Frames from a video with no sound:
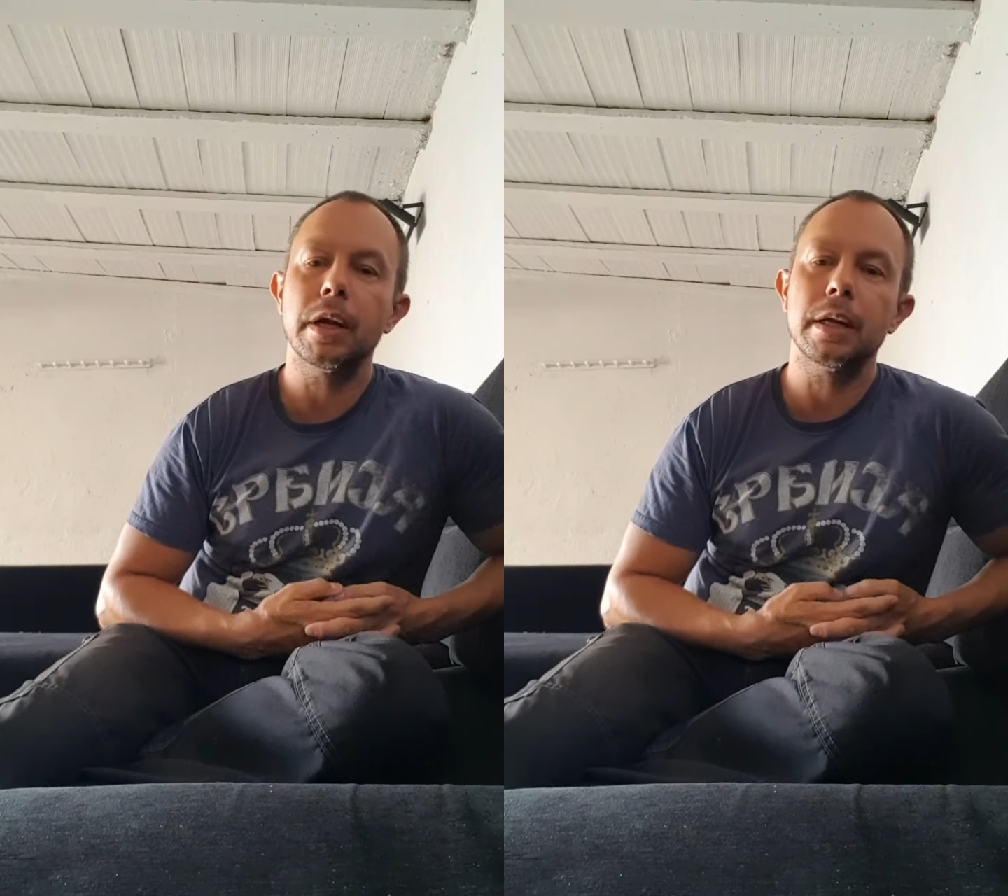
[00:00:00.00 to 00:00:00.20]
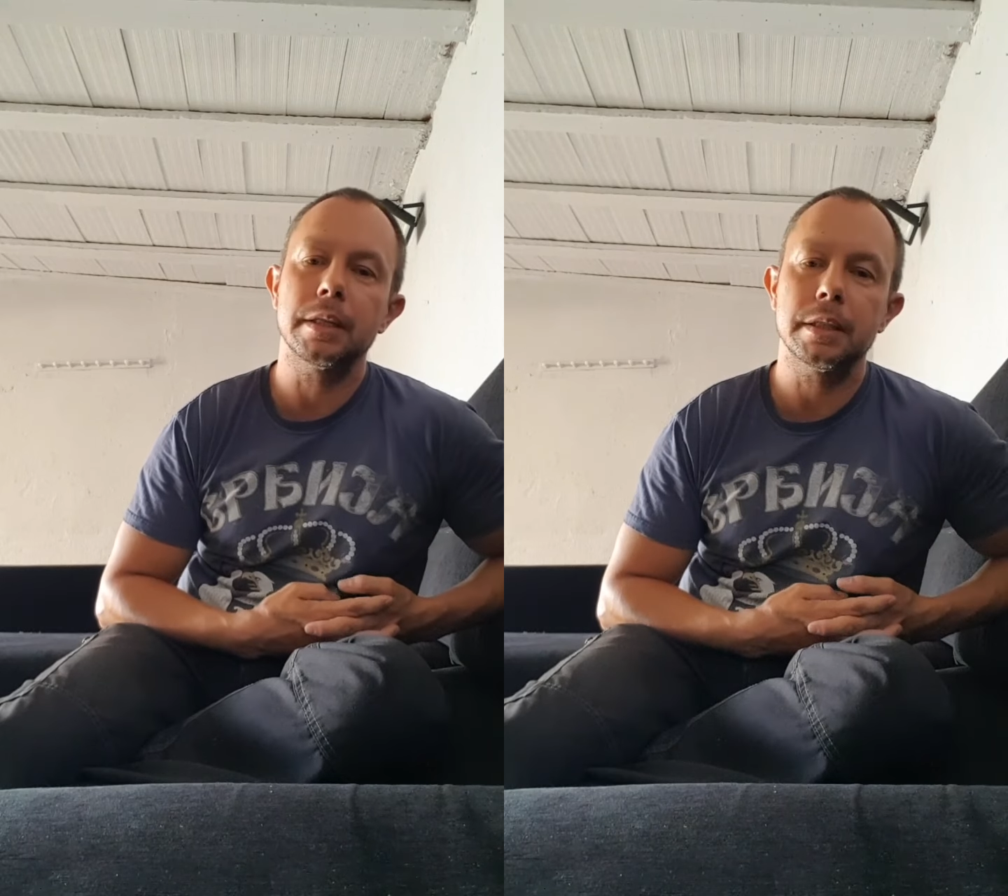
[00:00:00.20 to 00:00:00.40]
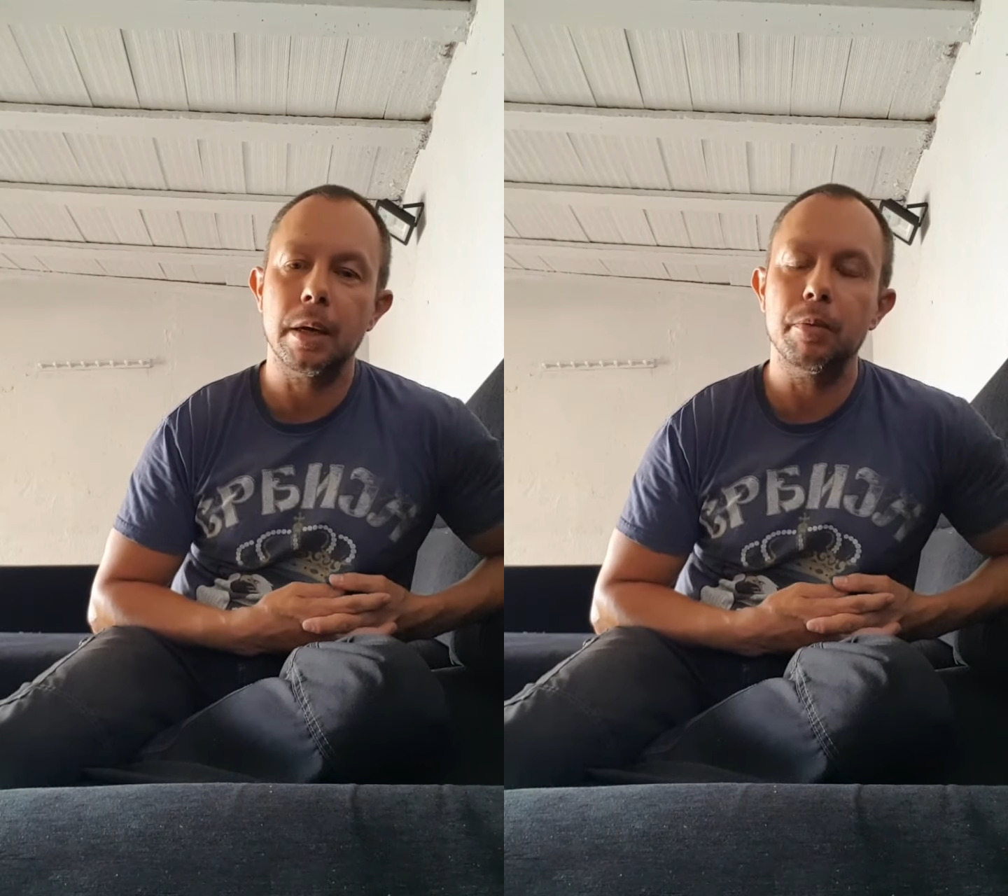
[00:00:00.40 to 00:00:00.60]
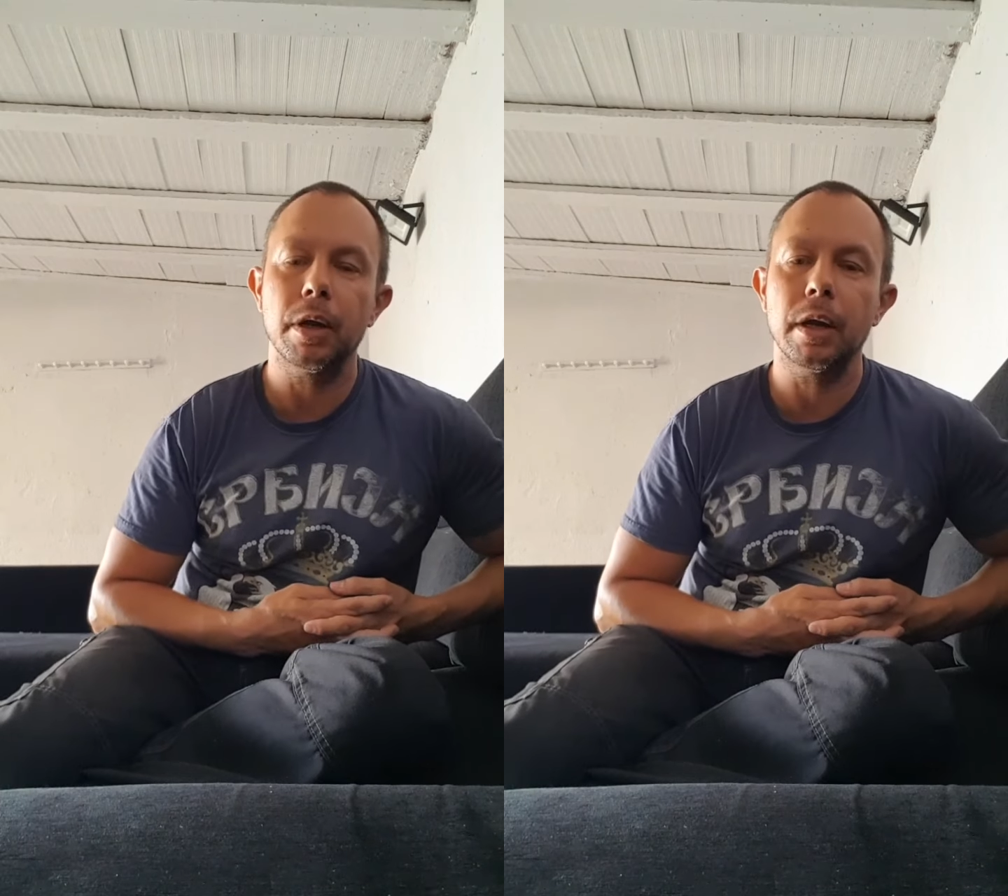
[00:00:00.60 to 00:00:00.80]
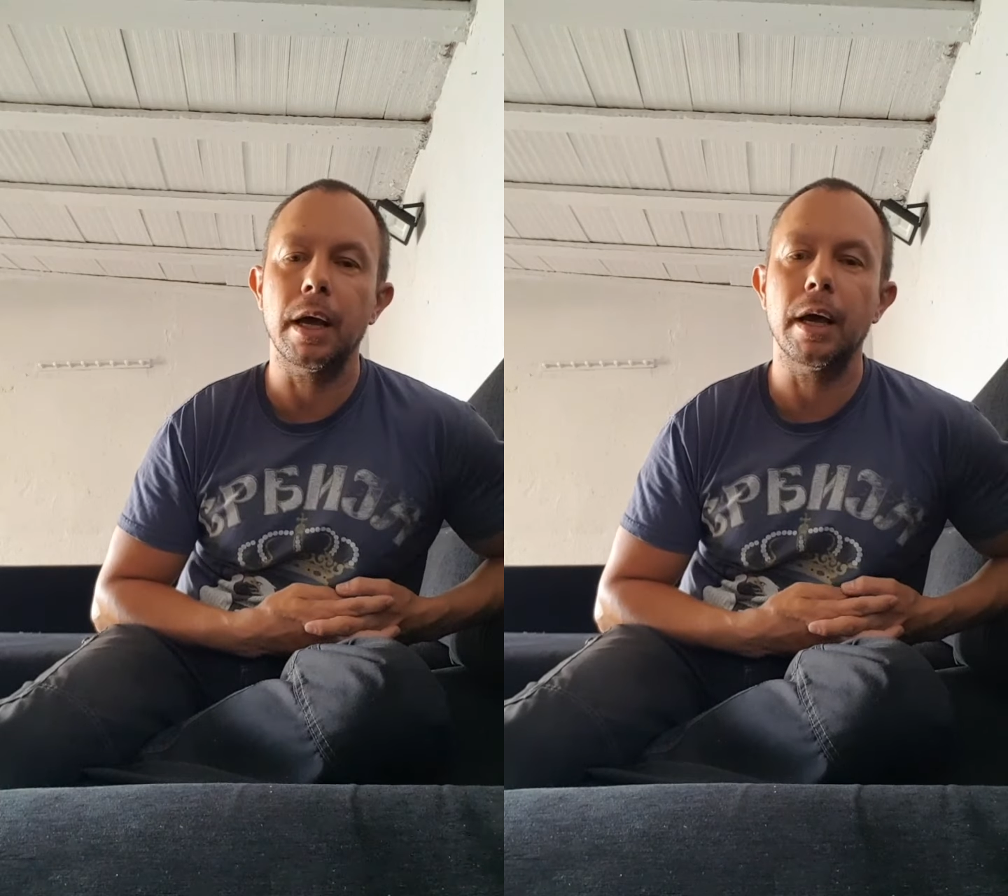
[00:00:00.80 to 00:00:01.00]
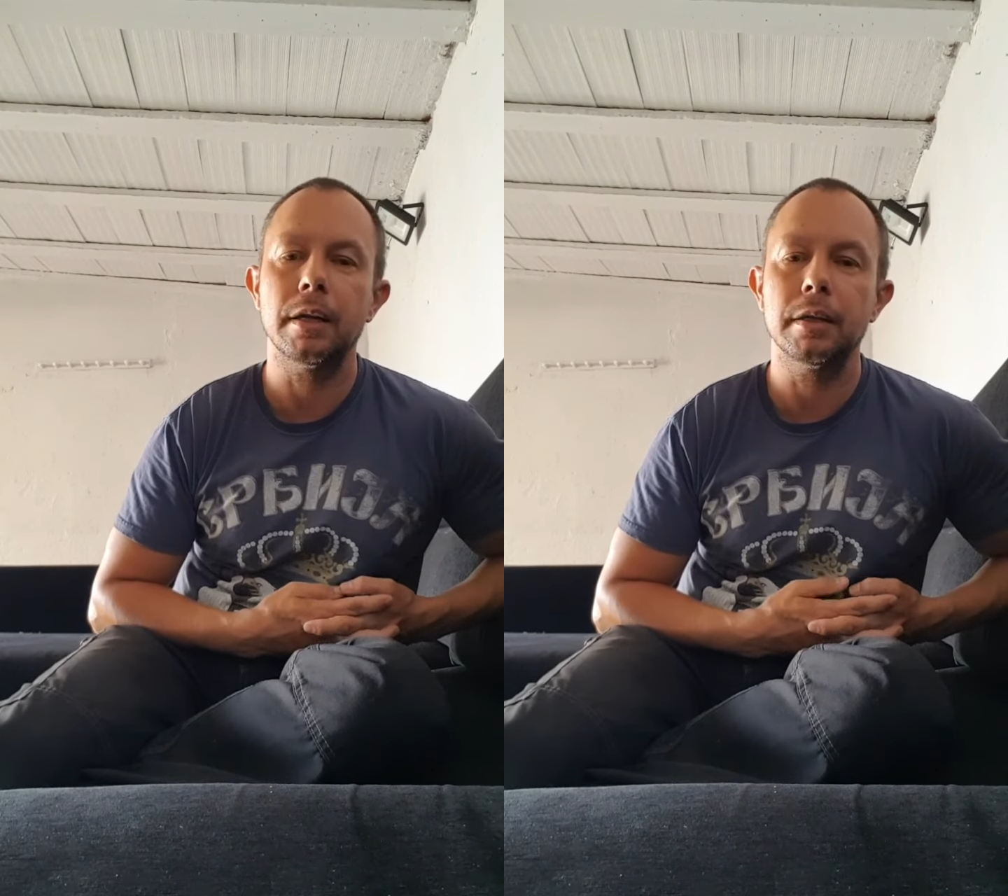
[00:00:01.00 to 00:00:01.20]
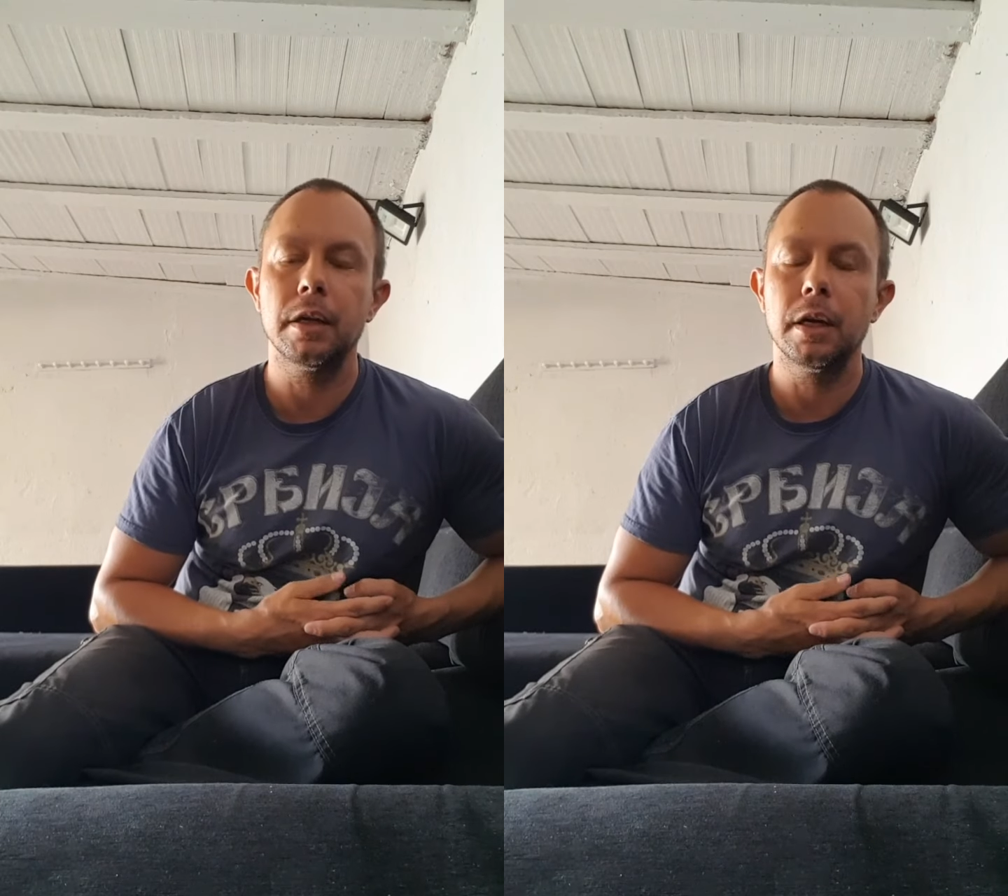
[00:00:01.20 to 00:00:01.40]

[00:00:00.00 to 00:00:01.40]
and assemble and